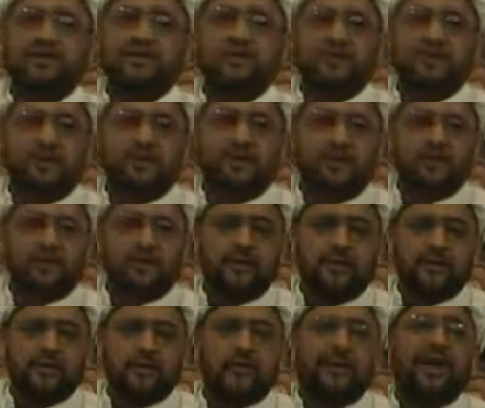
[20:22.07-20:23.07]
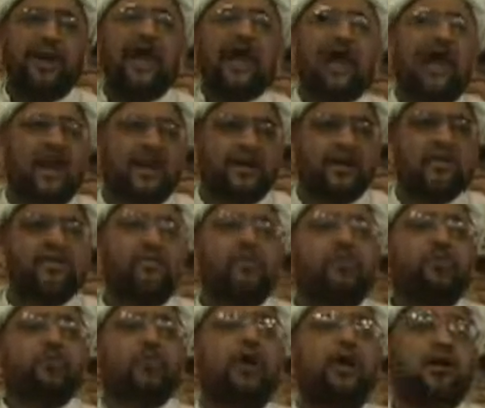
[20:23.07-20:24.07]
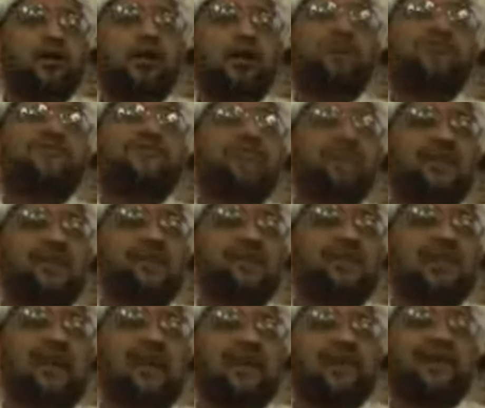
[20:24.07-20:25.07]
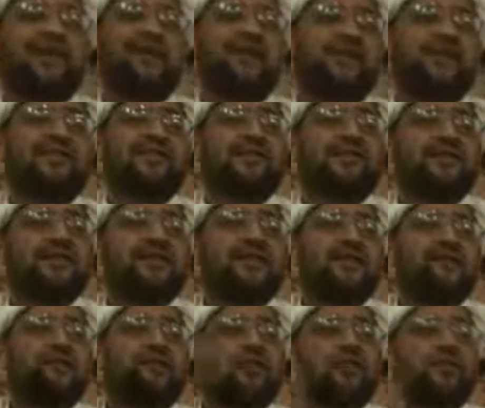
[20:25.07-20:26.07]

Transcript: the plan and the plot of shaitan against the